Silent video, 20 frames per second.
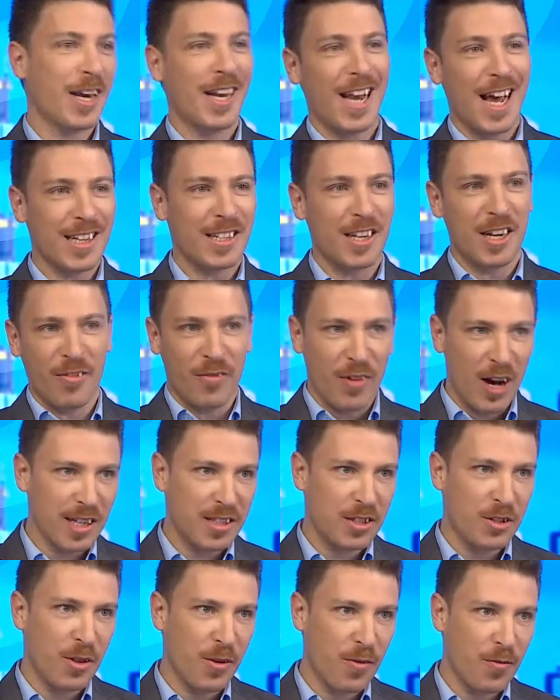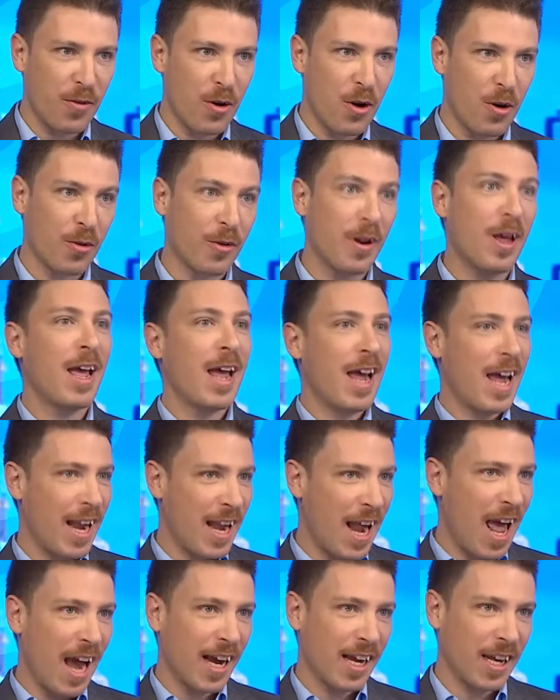connect a device to the phone and
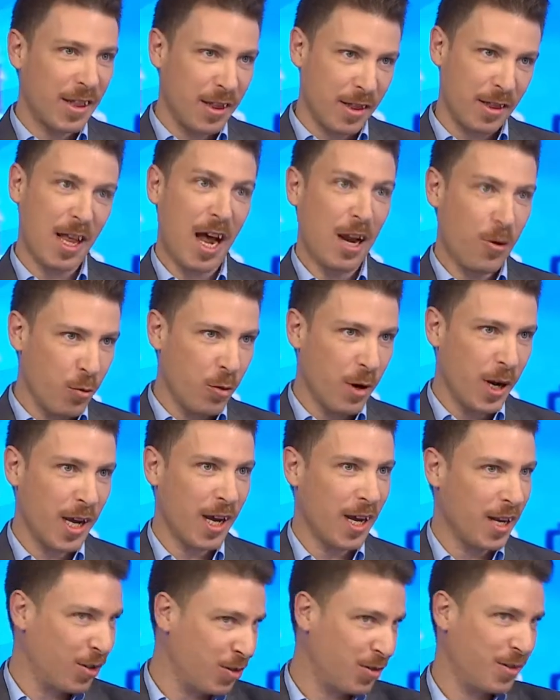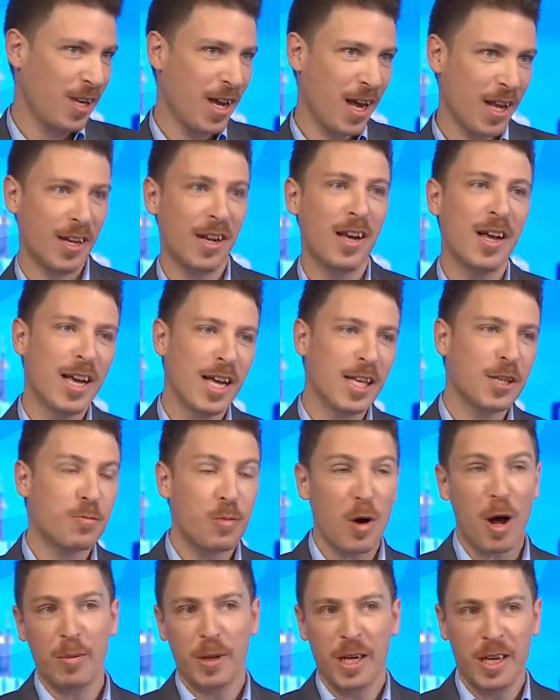hack it that way. And you said it's
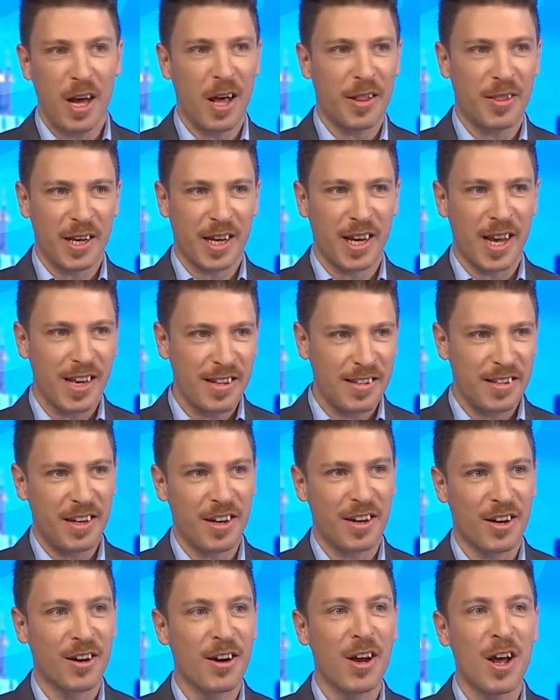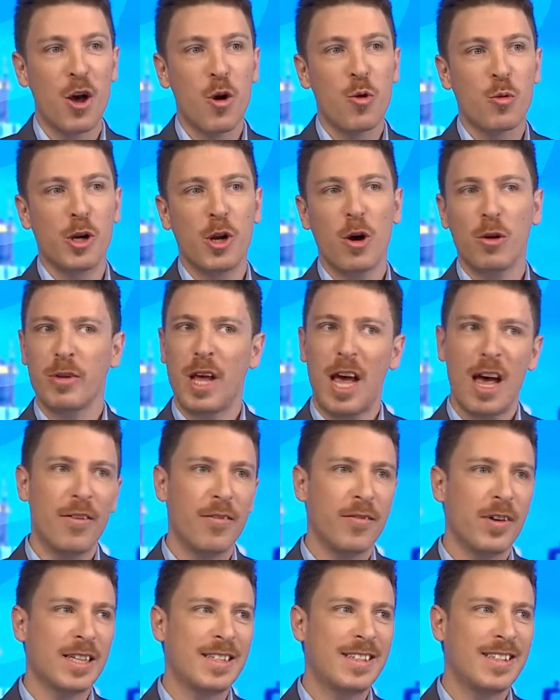probably not the case here. We don't
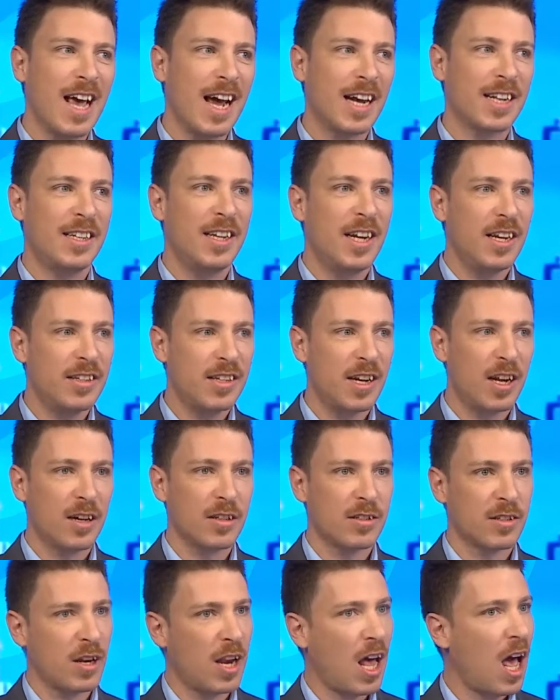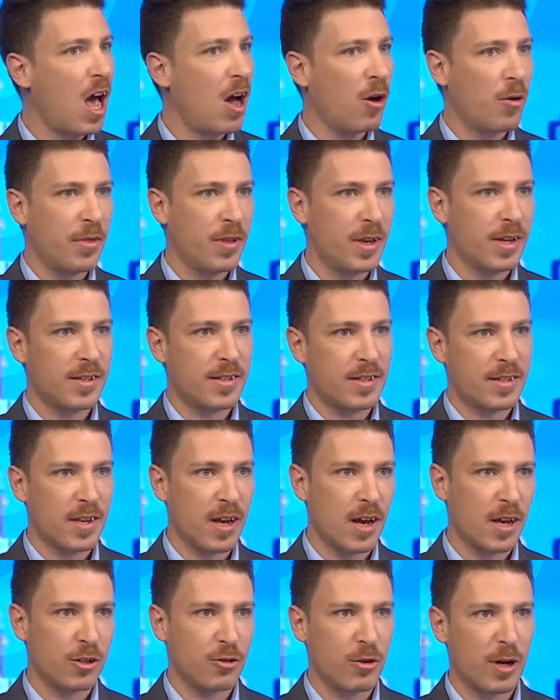have exact details on how this
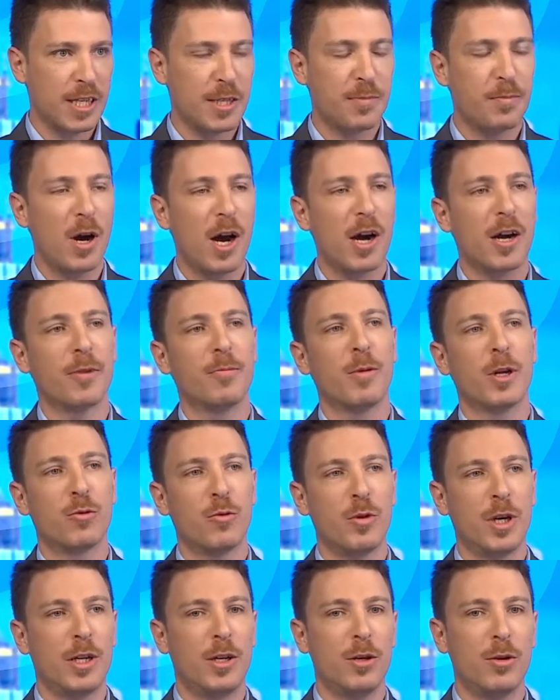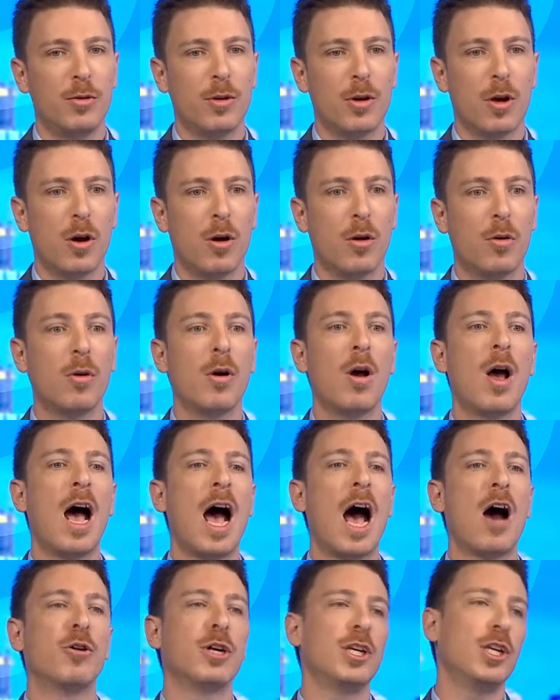transpired, but we do know
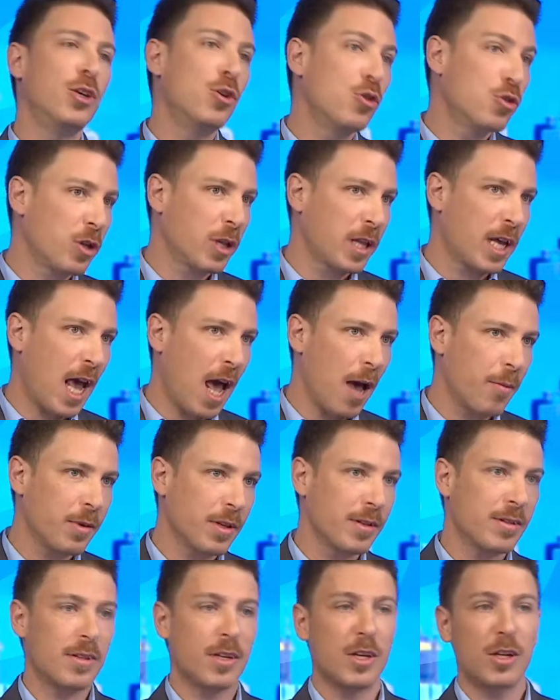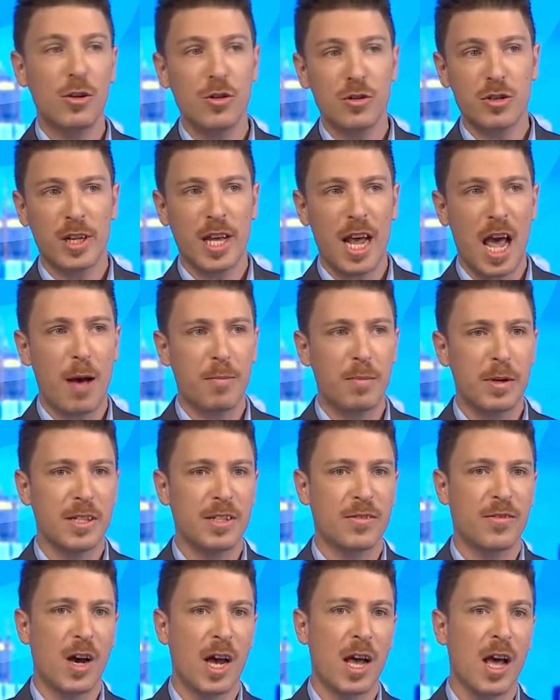how it usually happens. It usually happens
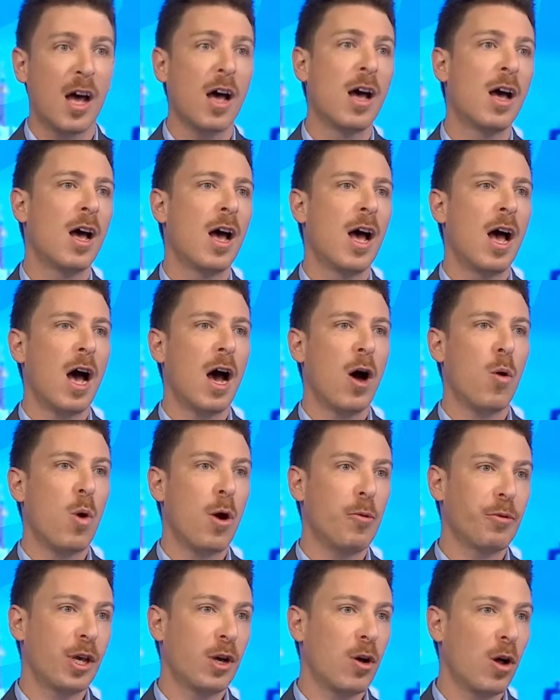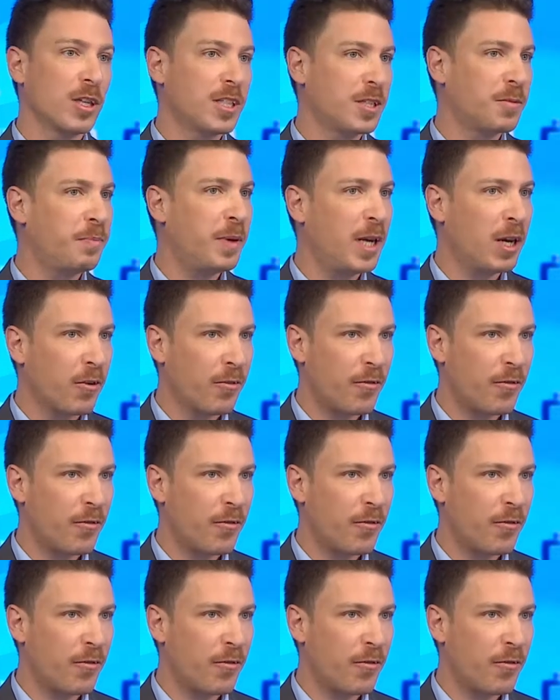via what we call spear